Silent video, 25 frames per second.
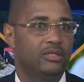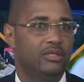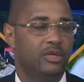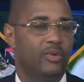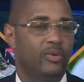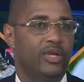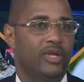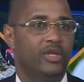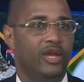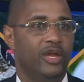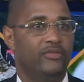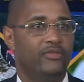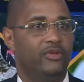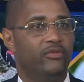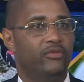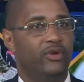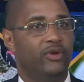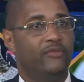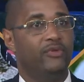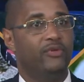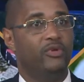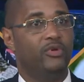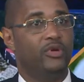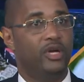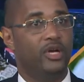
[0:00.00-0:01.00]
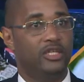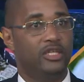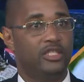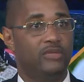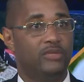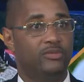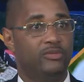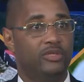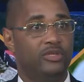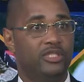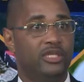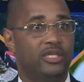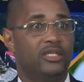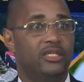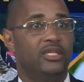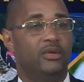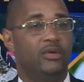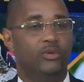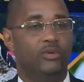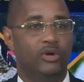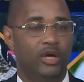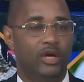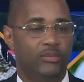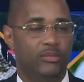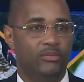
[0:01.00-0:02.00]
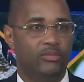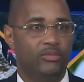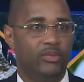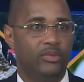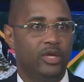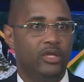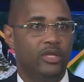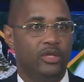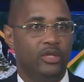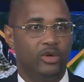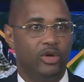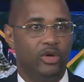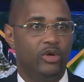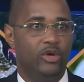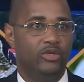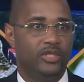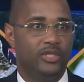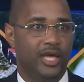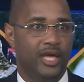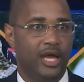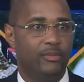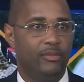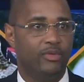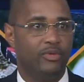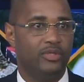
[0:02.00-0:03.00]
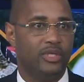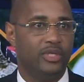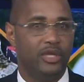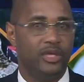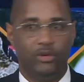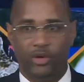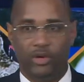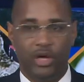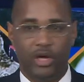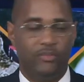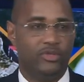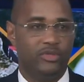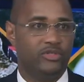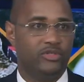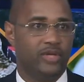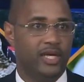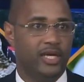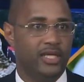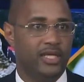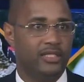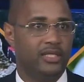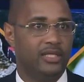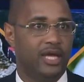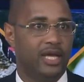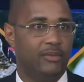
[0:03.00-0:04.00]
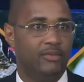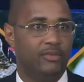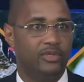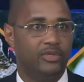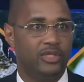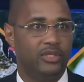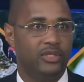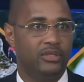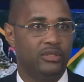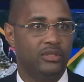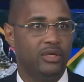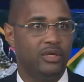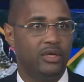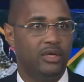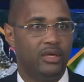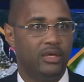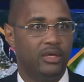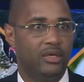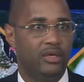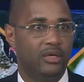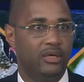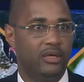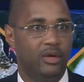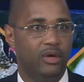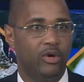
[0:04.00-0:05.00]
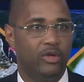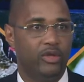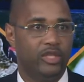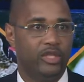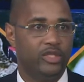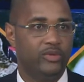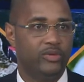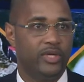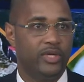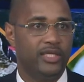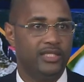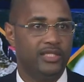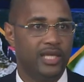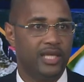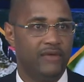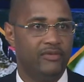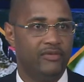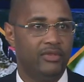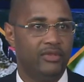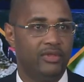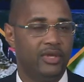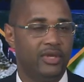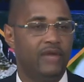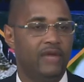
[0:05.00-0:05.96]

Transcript: So when you have the revenue customers, they'll go to Hamilton. It will come straight into Hamilton on the 27th.